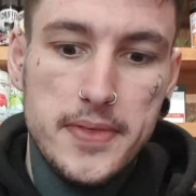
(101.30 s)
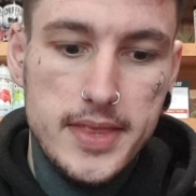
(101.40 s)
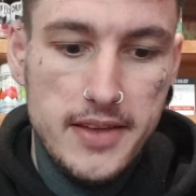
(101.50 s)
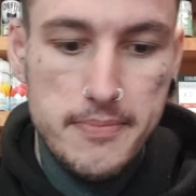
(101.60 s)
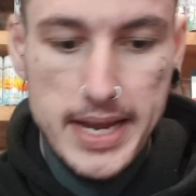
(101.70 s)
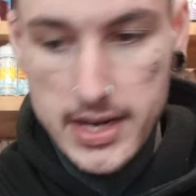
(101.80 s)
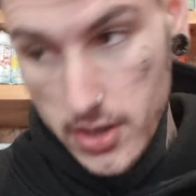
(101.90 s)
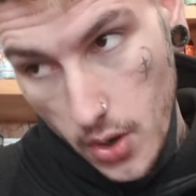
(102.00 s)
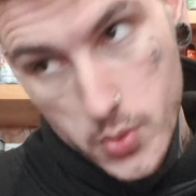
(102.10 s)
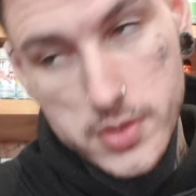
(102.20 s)
They've made
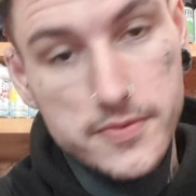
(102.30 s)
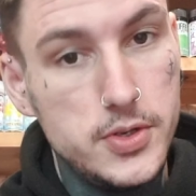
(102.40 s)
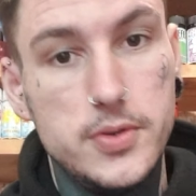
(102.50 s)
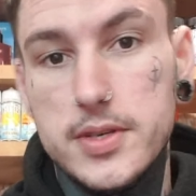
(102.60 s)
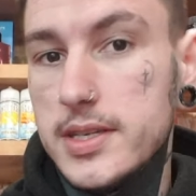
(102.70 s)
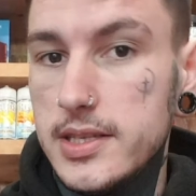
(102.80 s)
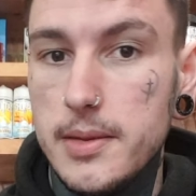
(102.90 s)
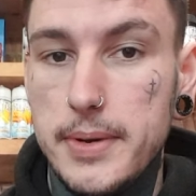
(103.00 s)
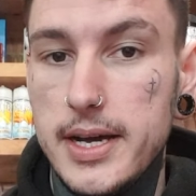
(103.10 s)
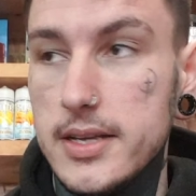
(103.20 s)
loads of juices in the
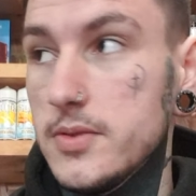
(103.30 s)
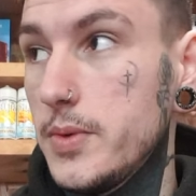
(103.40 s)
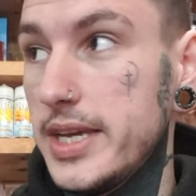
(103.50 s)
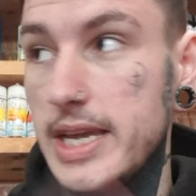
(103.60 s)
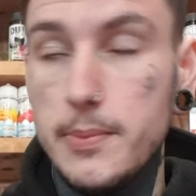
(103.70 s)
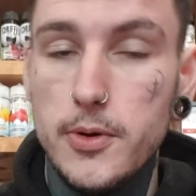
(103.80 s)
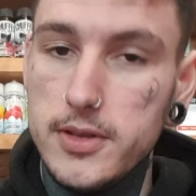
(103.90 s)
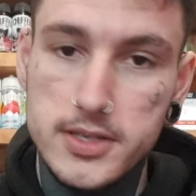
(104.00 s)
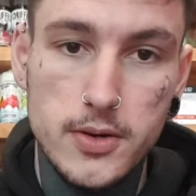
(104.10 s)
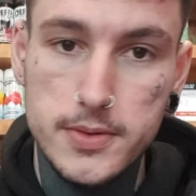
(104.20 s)
past. We keep all
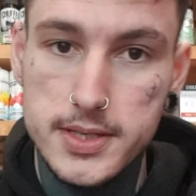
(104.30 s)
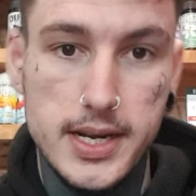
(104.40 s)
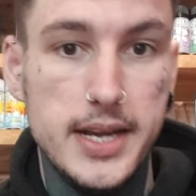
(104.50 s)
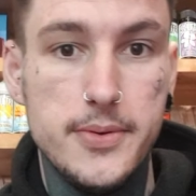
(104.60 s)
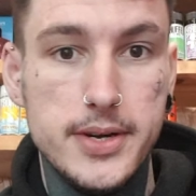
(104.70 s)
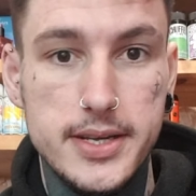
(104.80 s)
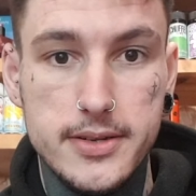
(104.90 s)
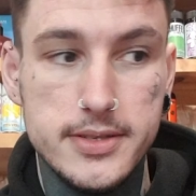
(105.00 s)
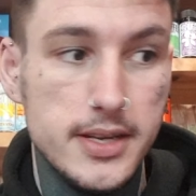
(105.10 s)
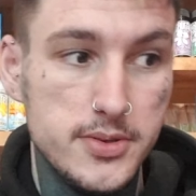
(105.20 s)
the salts in anyway
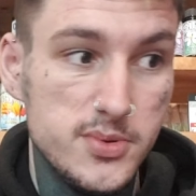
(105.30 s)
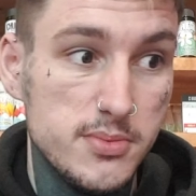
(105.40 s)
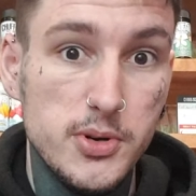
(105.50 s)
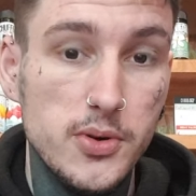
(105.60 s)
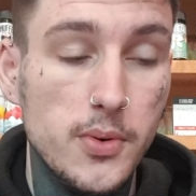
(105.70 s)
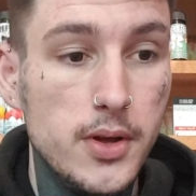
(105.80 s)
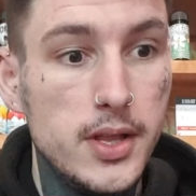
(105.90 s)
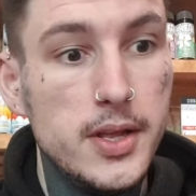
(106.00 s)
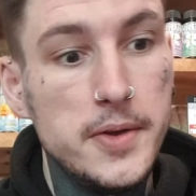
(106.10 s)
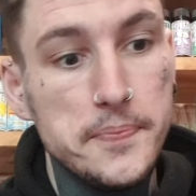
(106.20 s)
because I use them all.
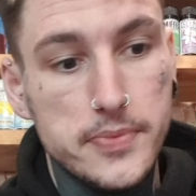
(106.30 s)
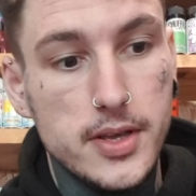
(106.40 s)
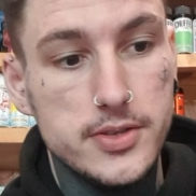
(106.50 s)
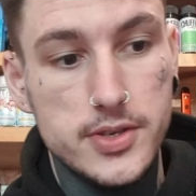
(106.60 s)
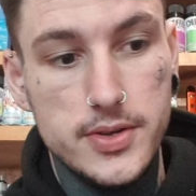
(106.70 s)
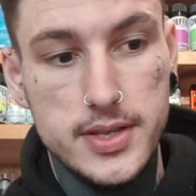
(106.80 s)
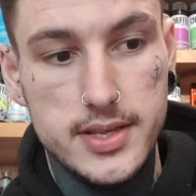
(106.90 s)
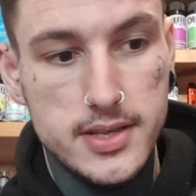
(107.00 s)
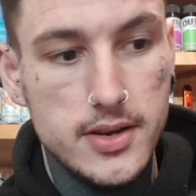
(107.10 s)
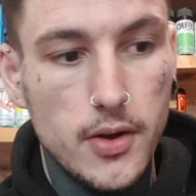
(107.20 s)
So
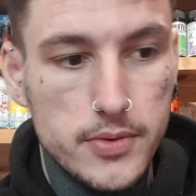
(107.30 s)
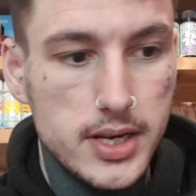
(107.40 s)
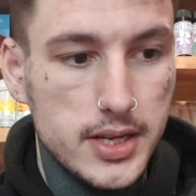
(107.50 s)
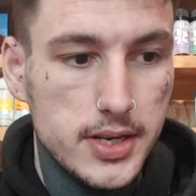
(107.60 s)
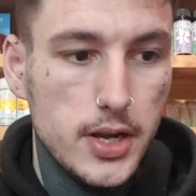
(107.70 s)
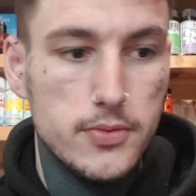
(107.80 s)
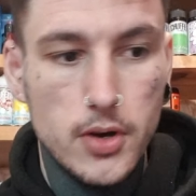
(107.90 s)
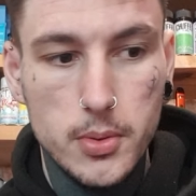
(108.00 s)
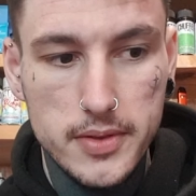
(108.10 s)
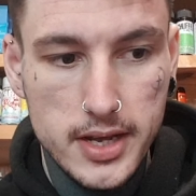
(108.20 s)
you're not really going to go
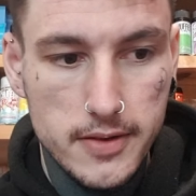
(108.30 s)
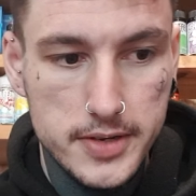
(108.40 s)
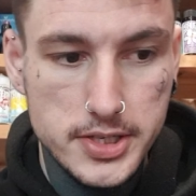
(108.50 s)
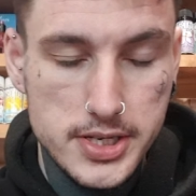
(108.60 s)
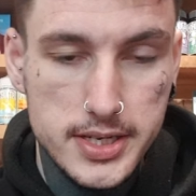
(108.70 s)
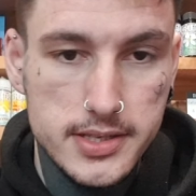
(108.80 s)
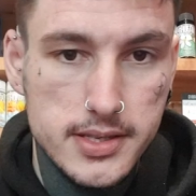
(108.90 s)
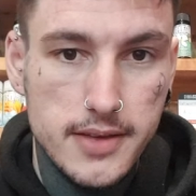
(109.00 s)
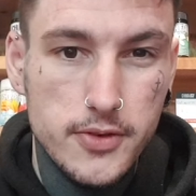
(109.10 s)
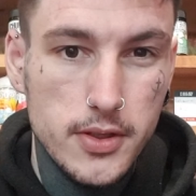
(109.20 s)
wrong with the IVGs.
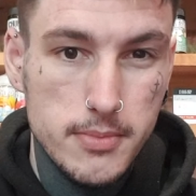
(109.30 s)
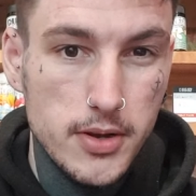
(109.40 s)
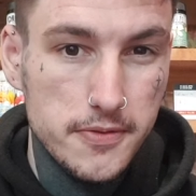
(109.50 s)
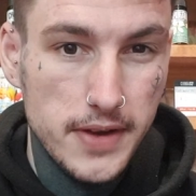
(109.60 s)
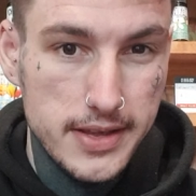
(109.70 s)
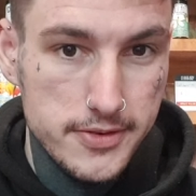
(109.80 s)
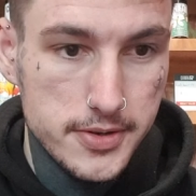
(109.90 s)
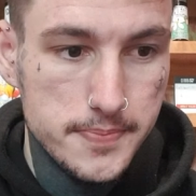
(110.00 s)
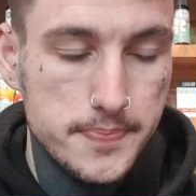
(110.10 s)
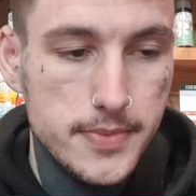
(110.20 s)
They've got the most flavour.
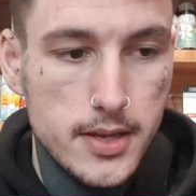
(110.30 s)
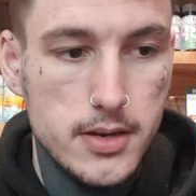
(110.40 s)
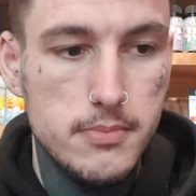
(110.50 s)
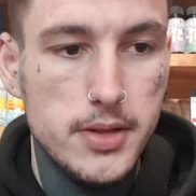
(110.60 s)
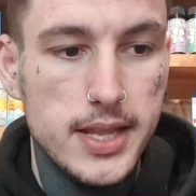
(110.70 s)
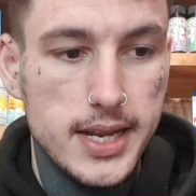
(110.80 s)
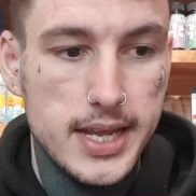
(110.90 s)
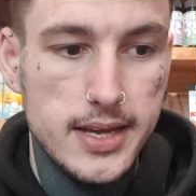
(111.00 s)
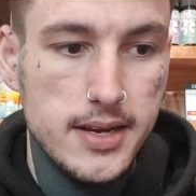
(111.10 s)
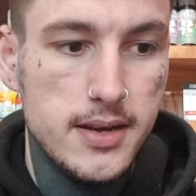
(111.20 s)
But then
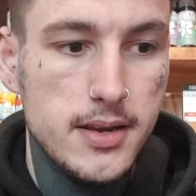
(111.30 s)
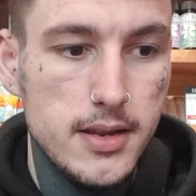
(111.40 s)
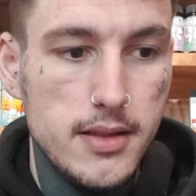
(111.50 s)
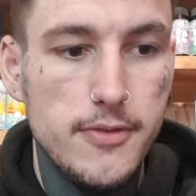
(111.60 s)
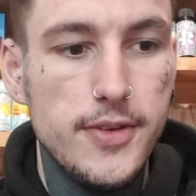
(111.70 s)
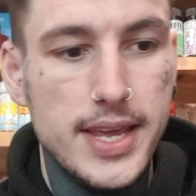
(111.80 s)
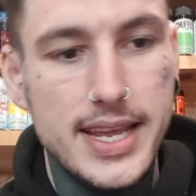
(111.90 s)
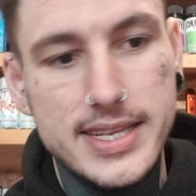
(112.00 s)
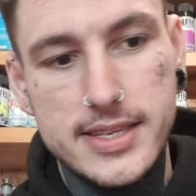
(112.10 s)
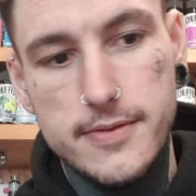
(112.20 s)
again, for
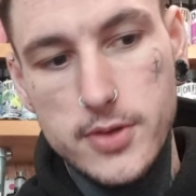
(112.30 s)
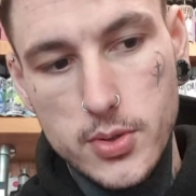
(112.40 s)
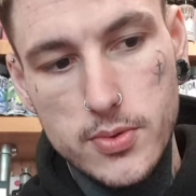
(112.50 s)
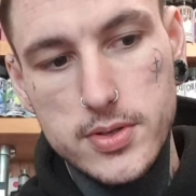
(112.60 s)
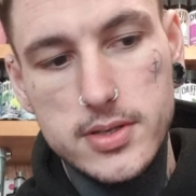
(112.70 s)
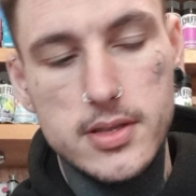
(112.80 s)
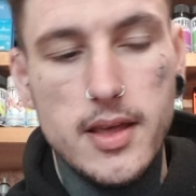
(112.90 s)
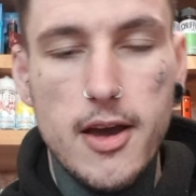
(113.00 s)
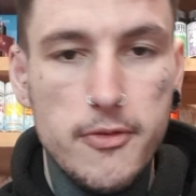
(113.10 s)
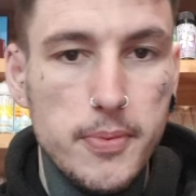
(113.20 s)
ease of use, the
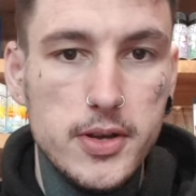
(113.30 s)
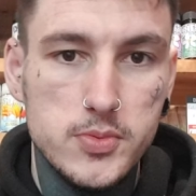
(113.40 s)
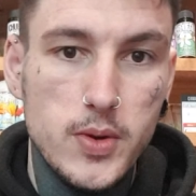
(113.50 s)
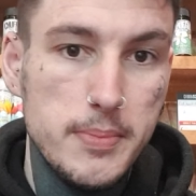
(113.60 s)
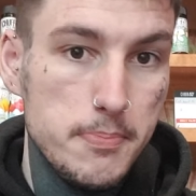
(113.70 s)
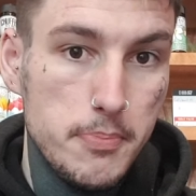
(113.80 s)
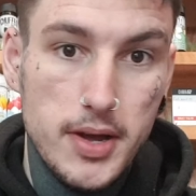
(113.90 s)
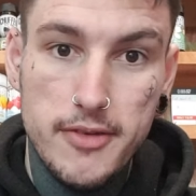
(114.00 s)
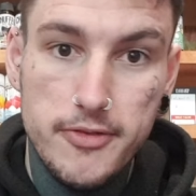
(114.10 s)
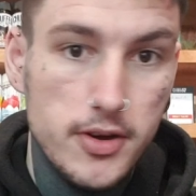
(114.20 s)
Elf bars win
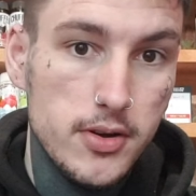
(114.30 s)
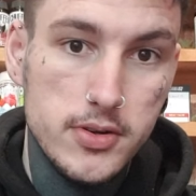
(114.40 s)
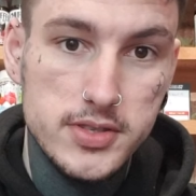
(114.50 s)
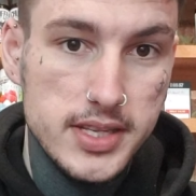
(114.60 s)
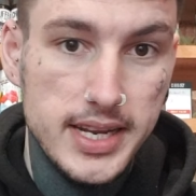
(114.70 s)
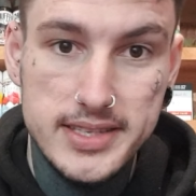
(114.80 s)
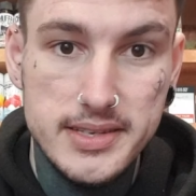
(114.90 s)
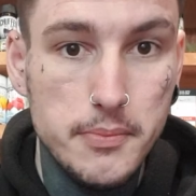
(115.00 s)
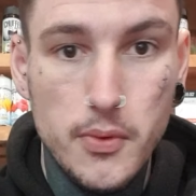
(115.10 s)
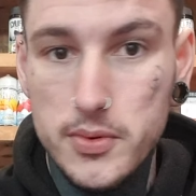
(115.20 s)
by far because they're dead
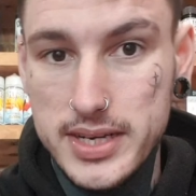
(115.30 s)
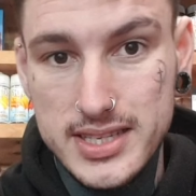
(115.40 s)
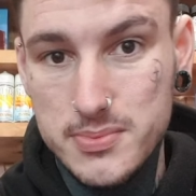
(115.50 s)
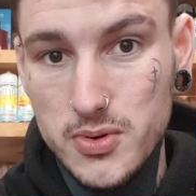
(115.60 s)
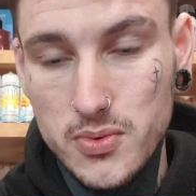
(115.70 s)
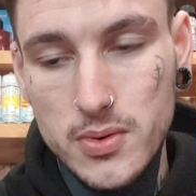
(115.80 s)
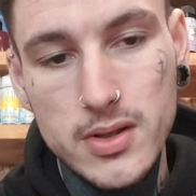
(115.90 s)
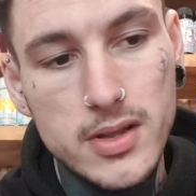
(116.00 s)
simple and dead small.